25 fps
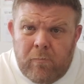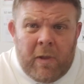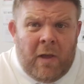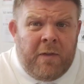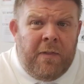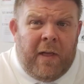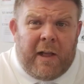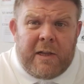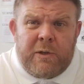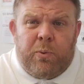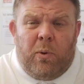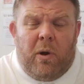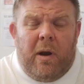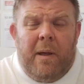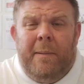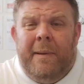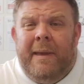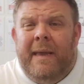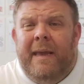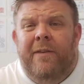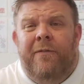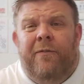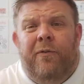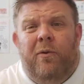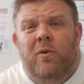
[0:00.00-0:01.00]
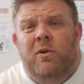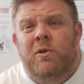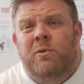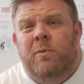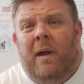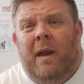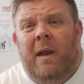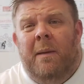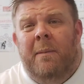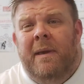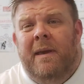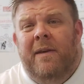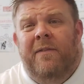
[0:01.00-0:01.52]
That's what I'm here for as
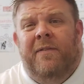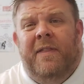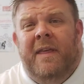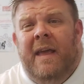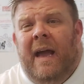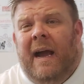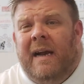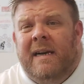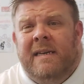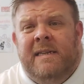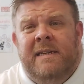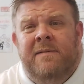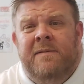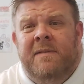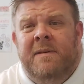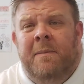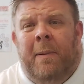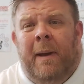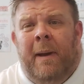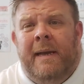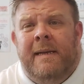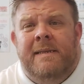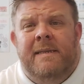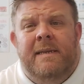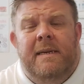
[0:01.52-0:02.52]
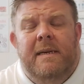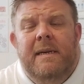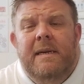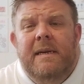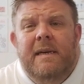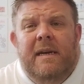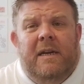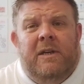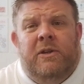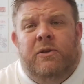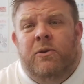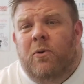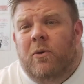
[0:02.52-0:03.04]
well. I'm here for the active debate
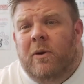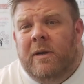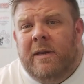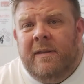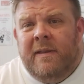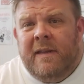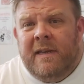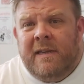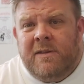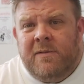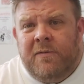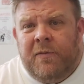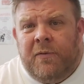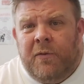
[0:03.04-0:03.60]
and talking this